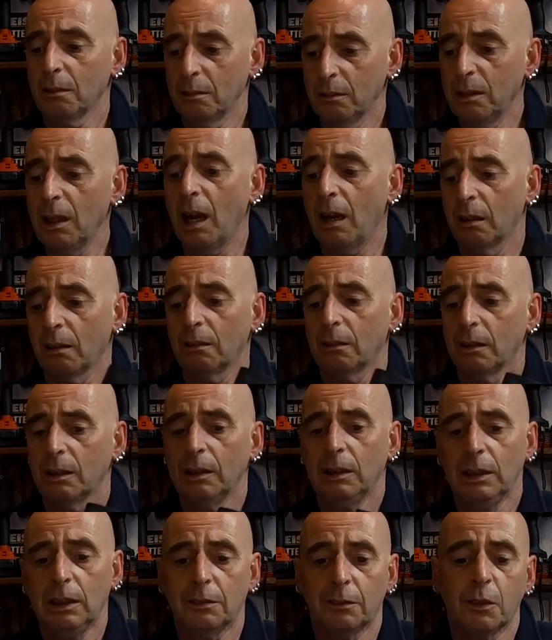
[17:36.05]
yeah,
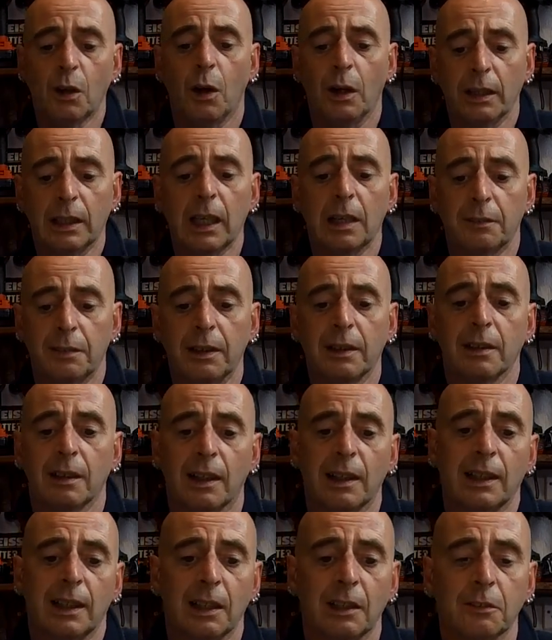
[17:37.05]
you've got to give it
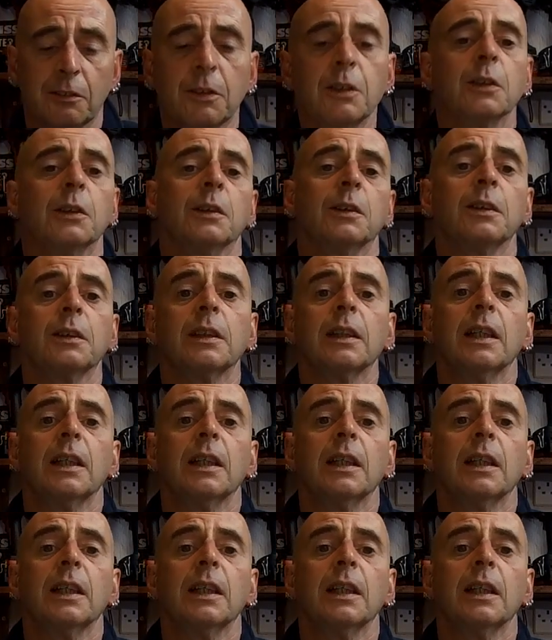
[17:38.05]
that it is good.